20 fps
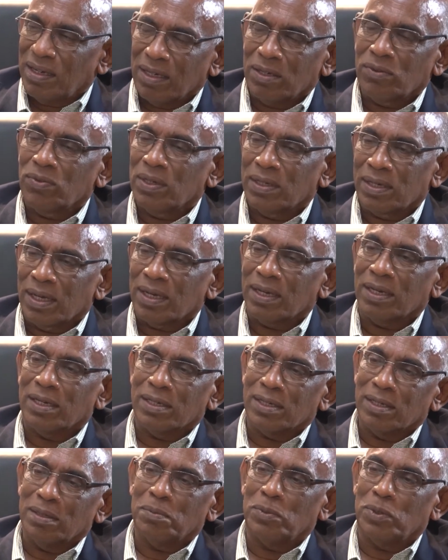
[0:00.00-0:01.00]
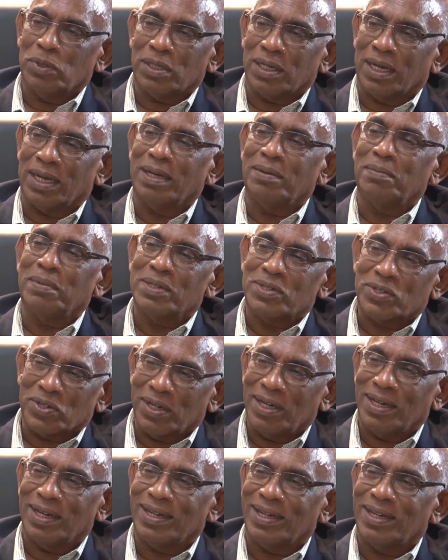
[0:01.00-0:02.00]
it will take a little more time in
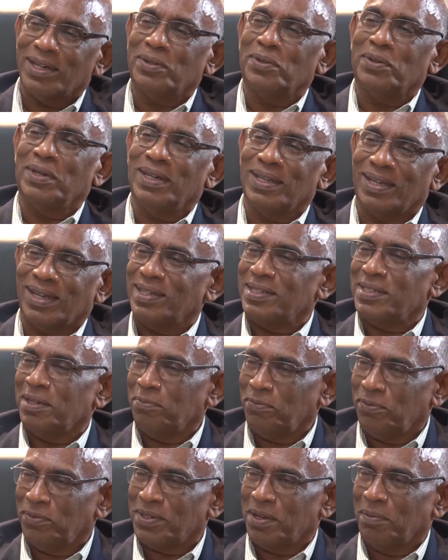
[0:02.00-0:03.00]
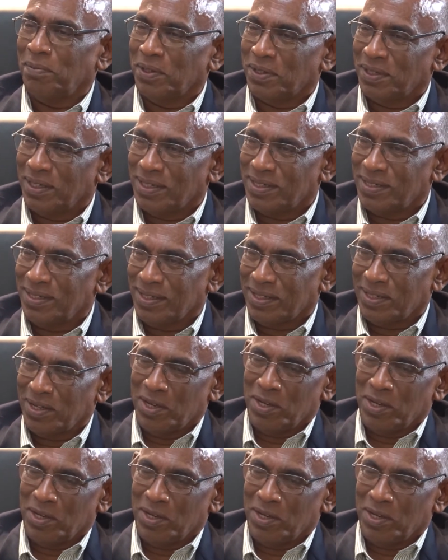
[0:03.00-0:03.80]
Sri Lanka to really catch up some of these things.